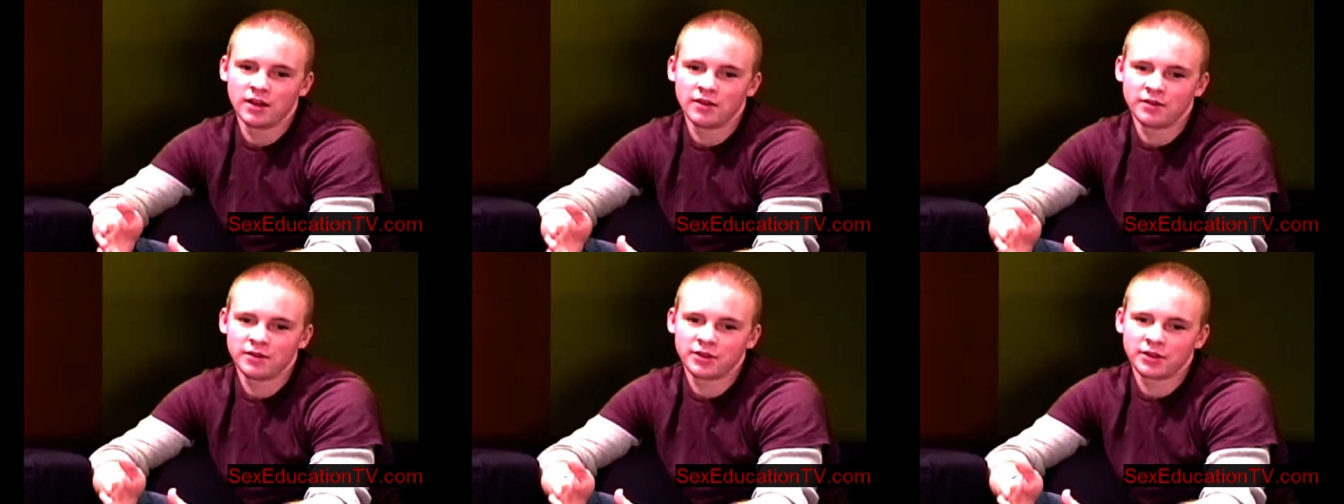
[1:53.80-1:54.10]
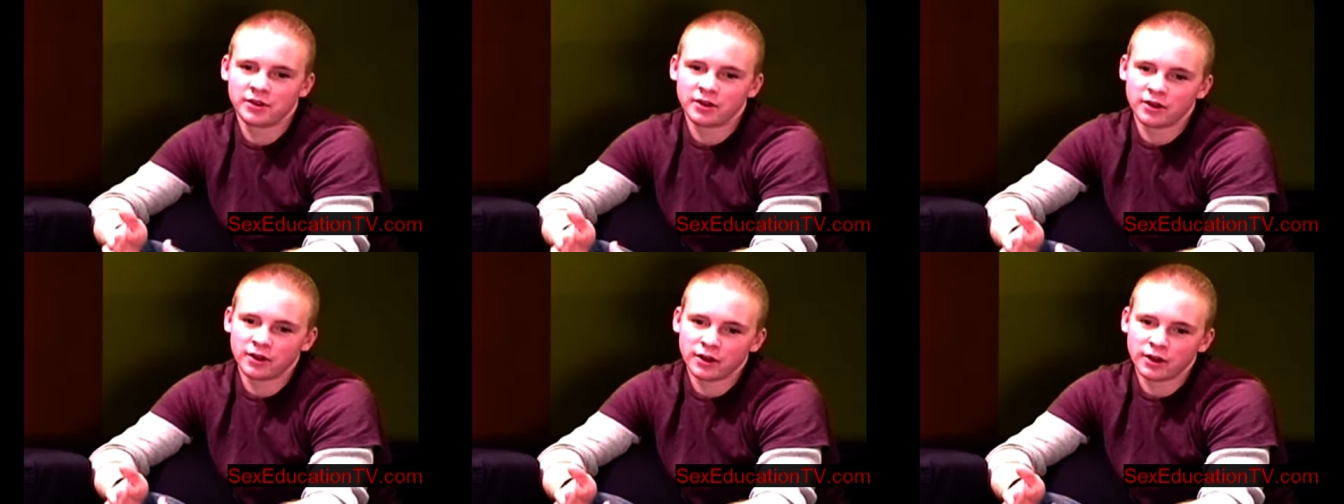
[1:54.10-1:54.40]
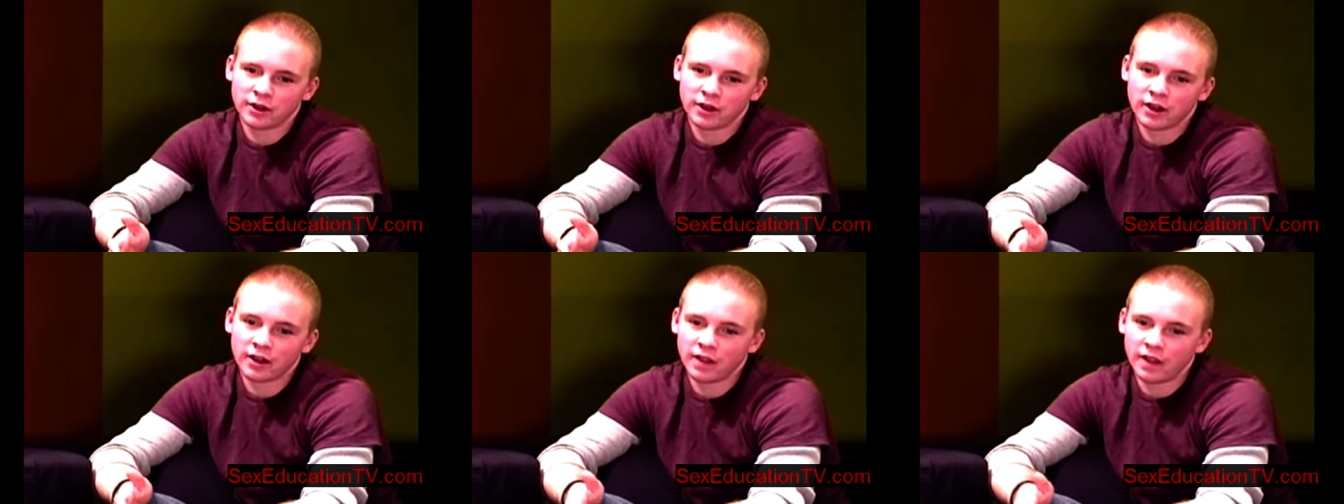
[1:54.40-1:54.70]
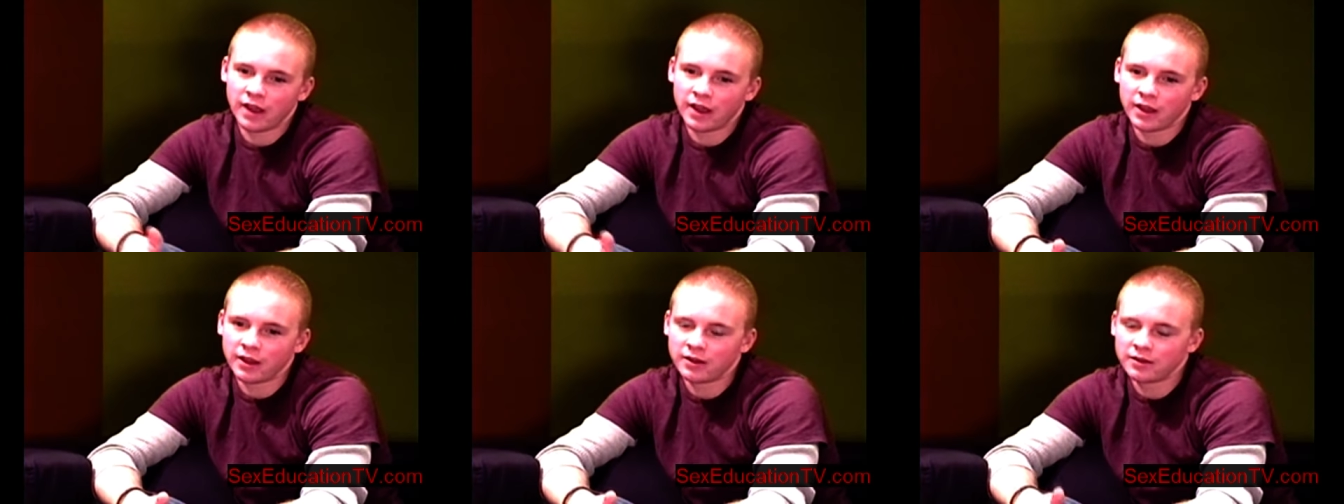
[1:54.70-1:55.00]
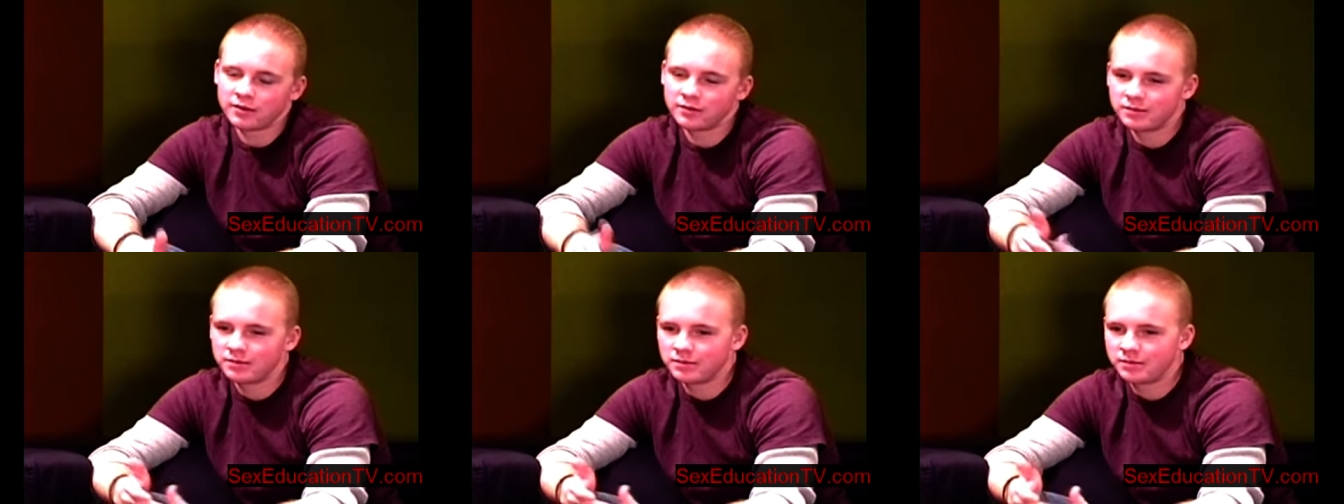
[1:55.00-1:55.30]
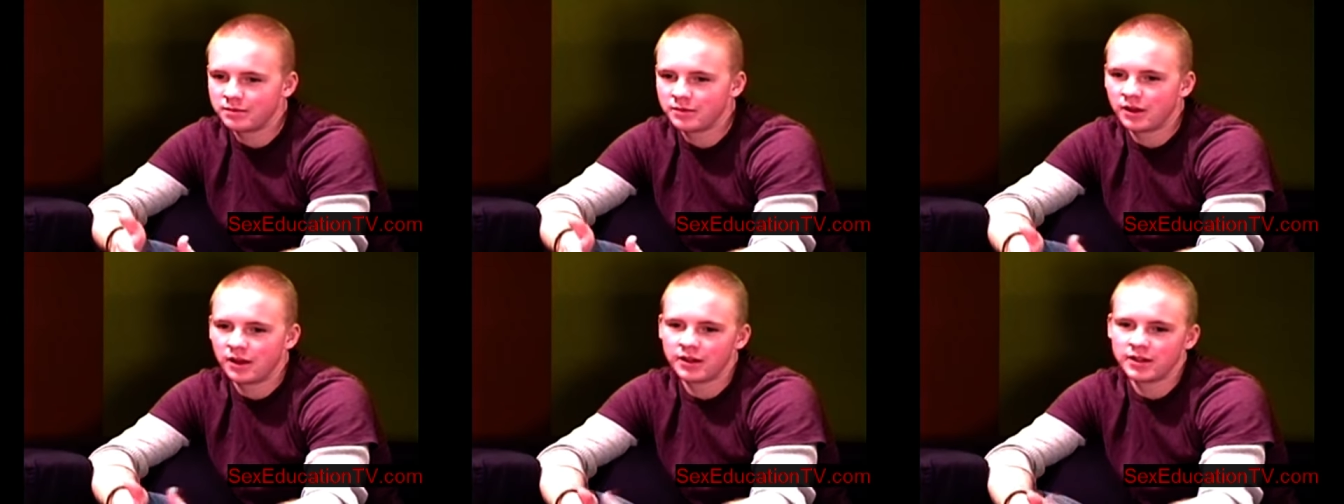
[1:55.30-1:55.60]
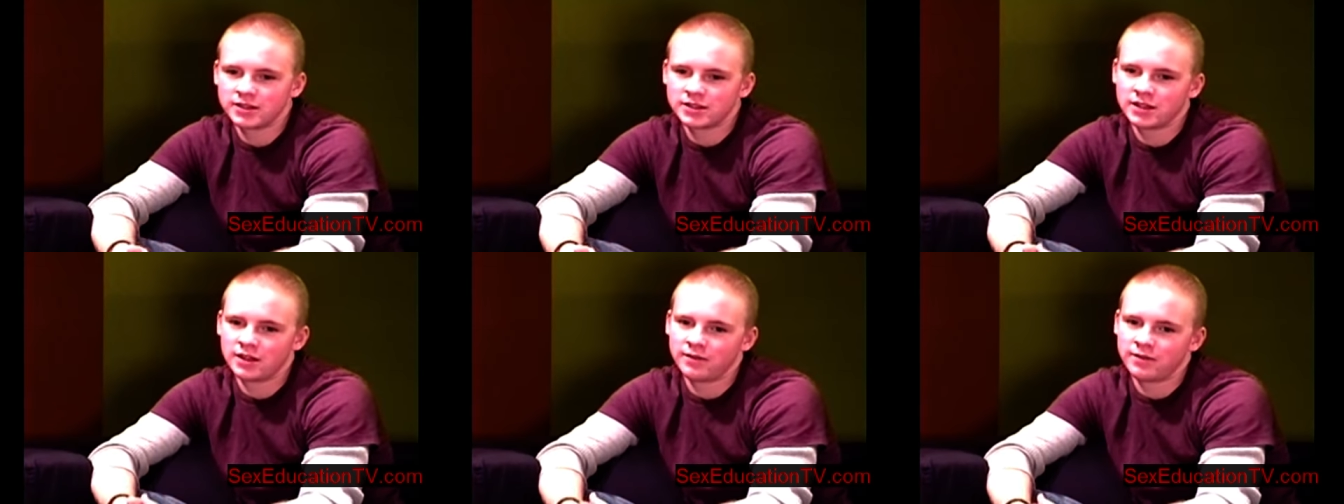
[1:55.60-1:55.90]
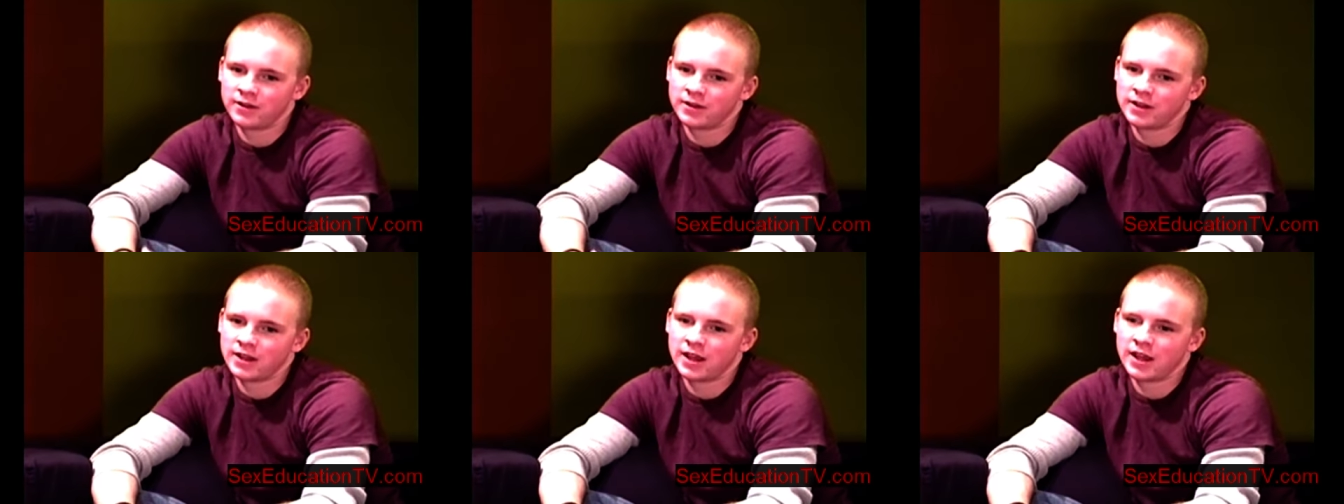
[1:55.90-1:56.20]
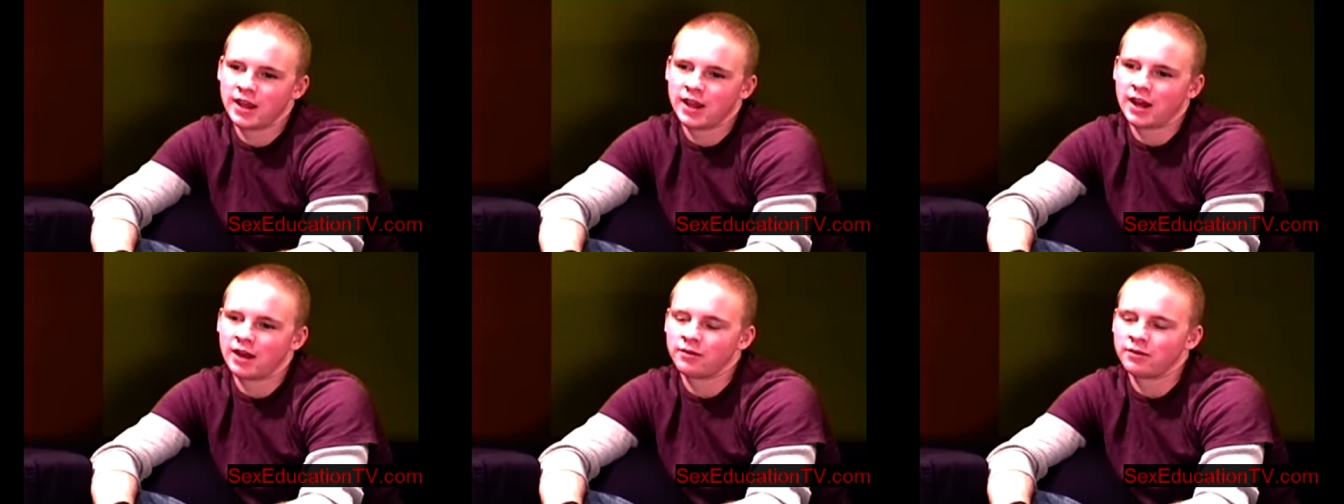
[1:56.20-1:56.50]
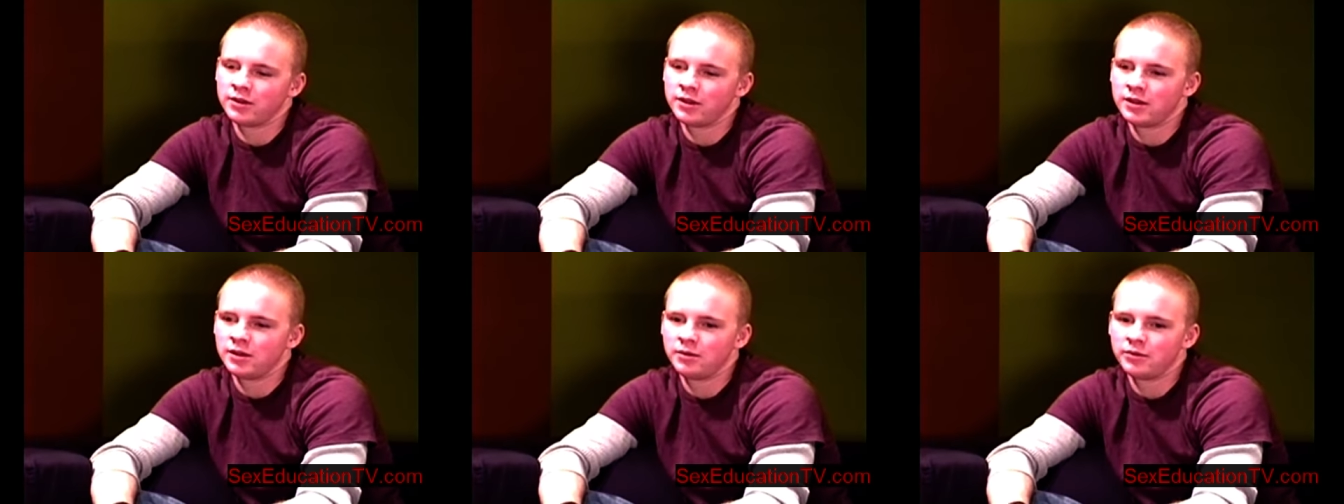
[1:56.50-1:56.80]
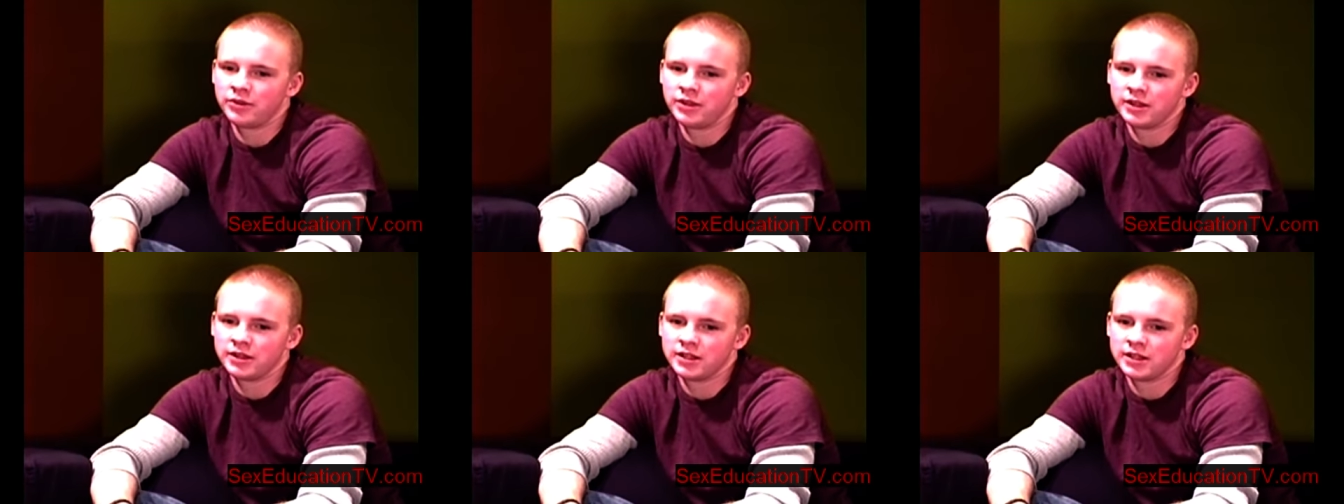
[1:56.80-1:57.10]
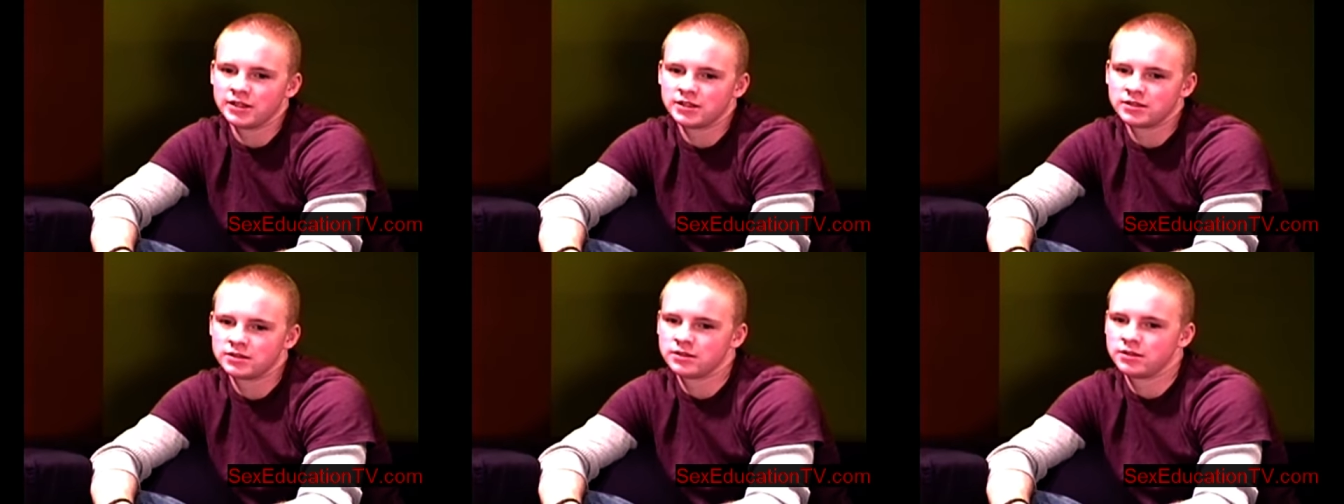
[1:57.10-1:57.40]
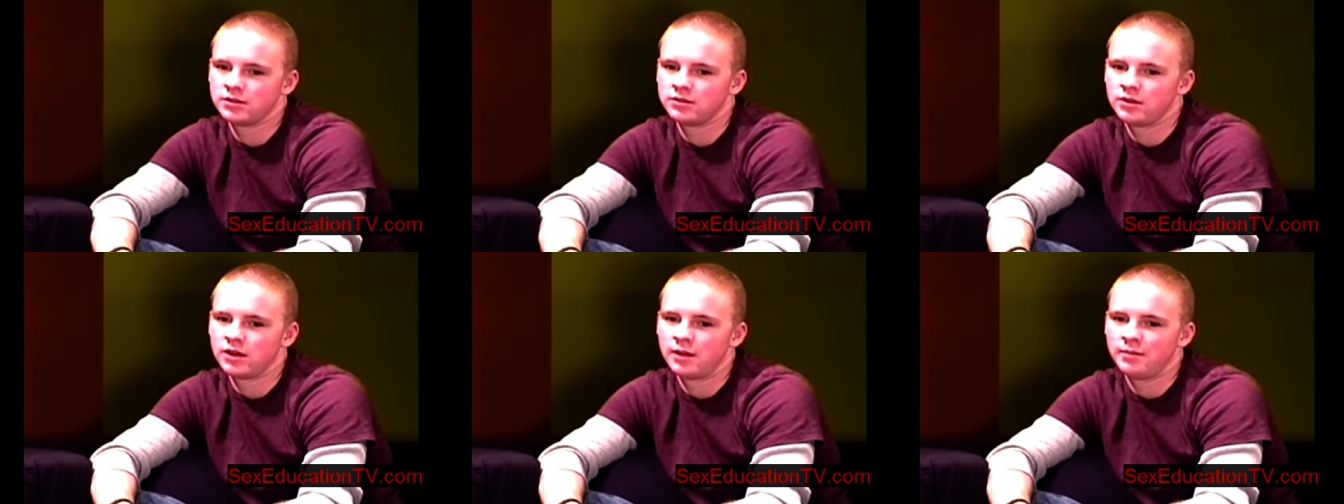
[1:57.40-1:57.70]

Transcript: love with her and like all this stuff like that and I really don't think that's true.